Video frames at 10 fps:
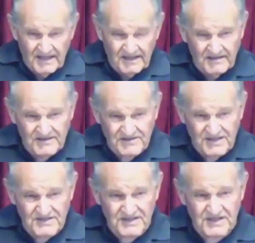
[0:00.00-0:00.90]

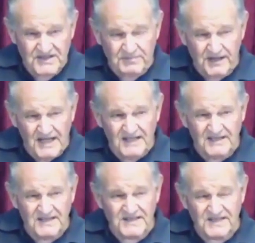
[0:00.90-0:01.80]
Jesus explained
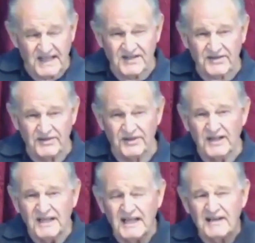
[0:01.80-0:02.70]
this thing through.
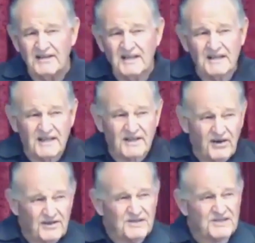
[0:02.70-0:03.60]
Now, the
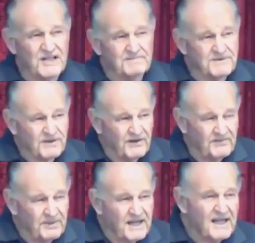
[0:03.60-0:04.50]
concept of
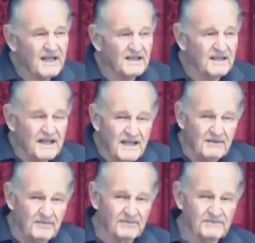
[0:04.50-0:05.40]
being a
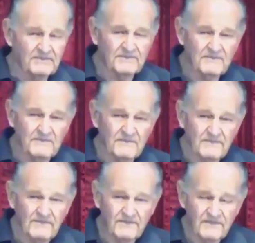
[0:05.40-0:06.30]
lamb
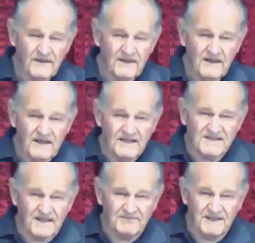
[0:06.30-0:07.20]
is
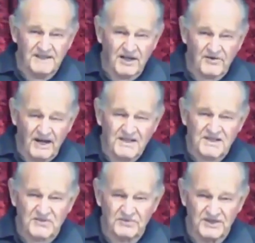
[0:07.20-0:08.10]
something that grates
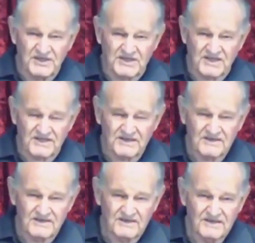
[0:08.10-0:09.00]
with us,
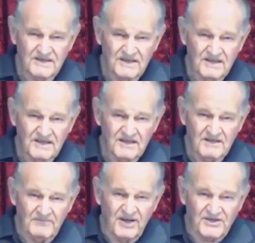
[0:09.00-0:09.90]

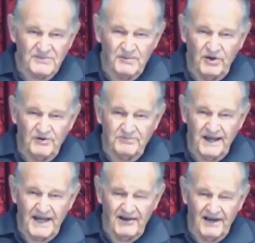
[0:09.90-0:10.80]
because we want
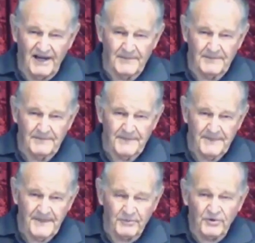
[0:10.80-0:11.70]
power.
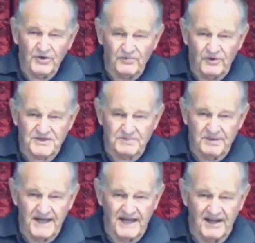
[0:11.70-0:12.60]
The world wants
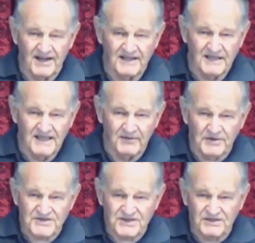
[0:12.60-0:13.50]
power. It
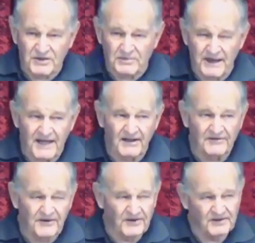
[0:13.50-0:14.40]
wants to look
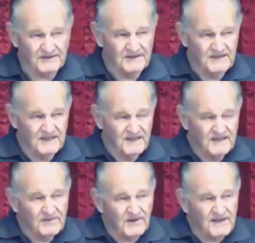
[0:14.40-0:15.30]
powerful, right?